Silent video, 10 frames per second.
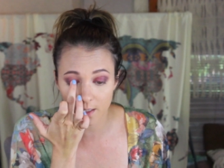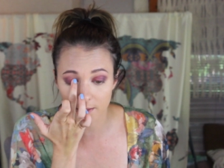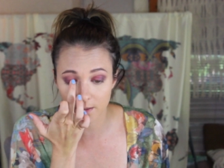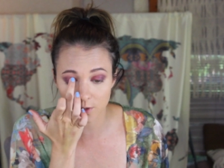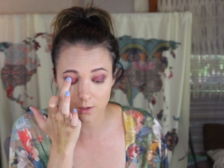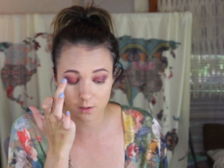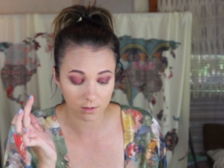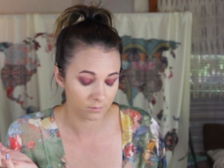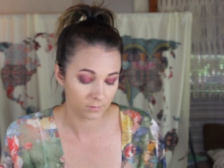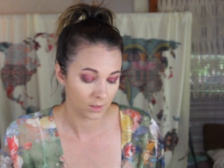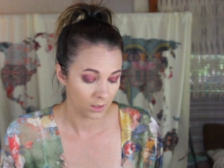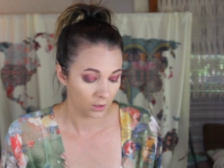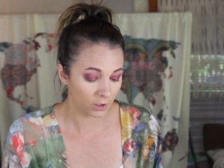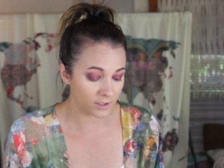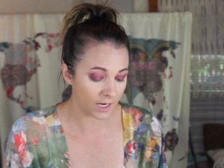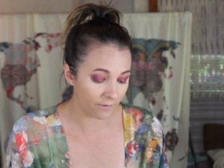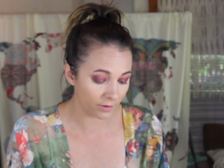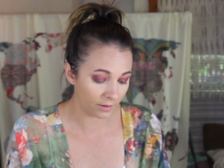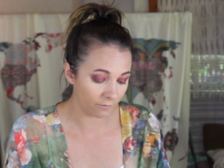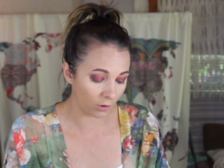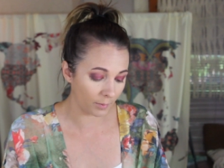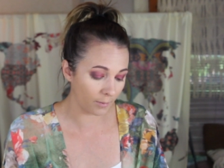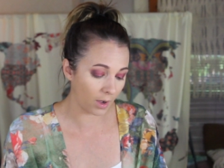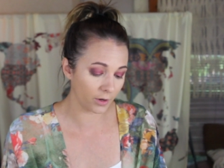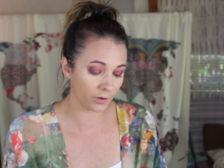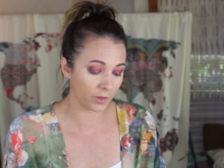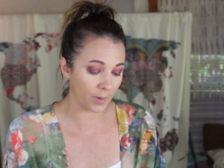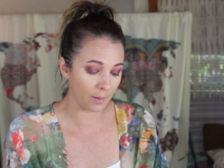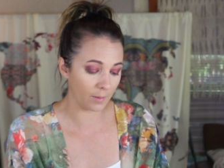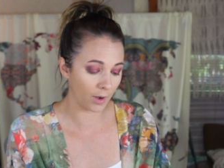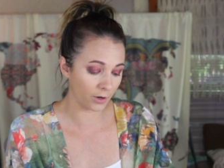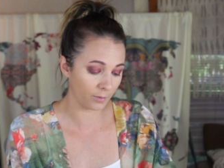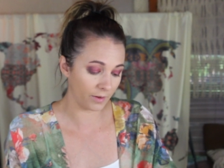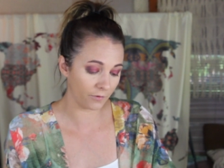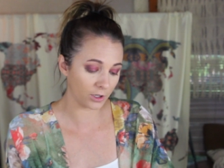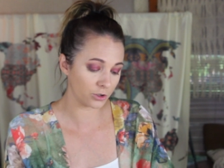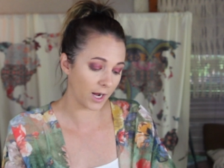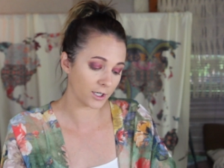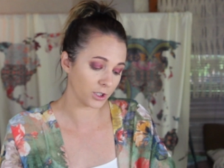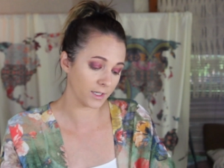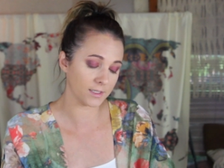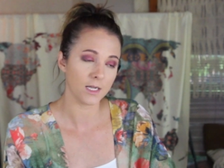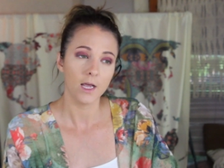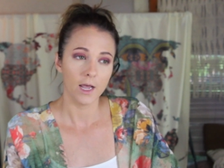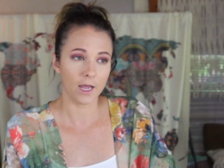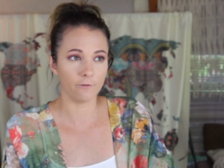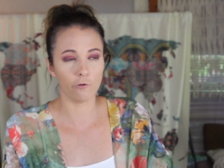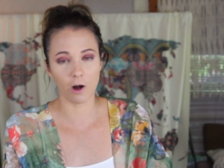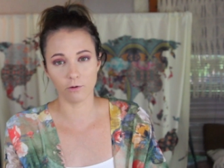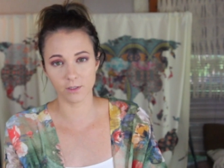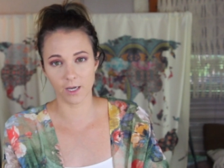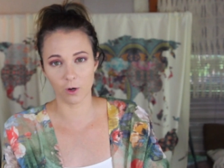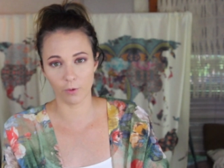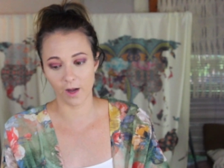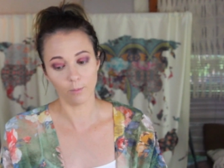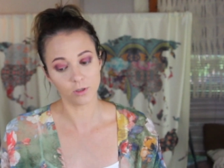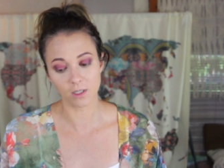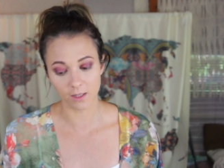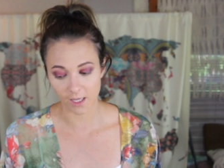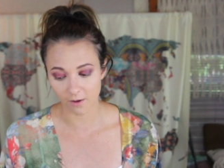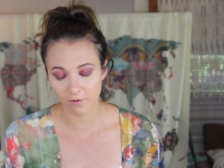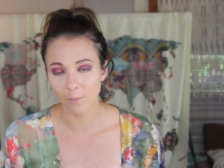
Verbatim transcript: And they just looked at everything for me, monitored the baby, monitored me for contractions, and four hours later we are able to leave.